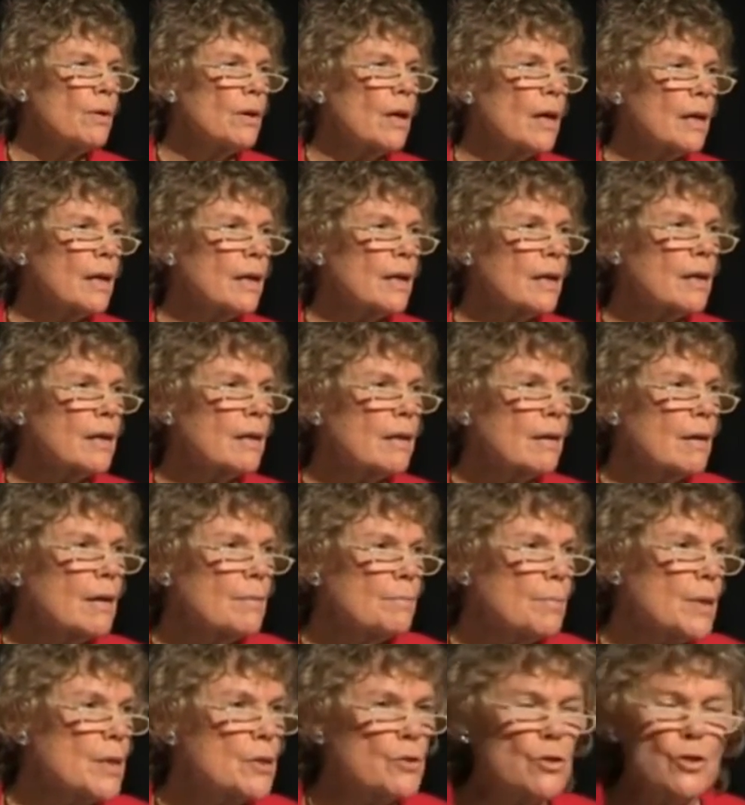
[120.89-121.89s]
like
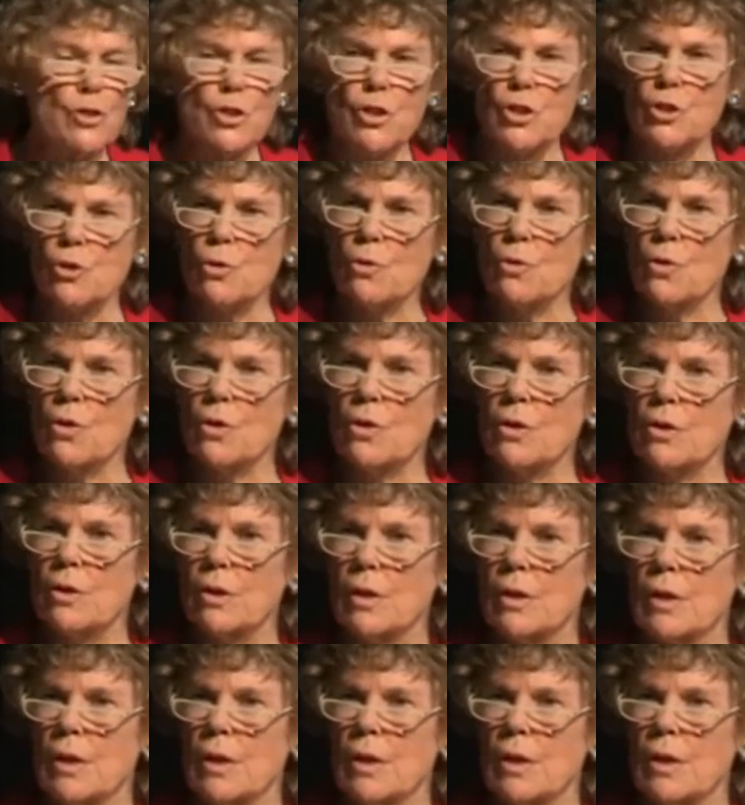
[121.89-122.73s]
Peter Shore,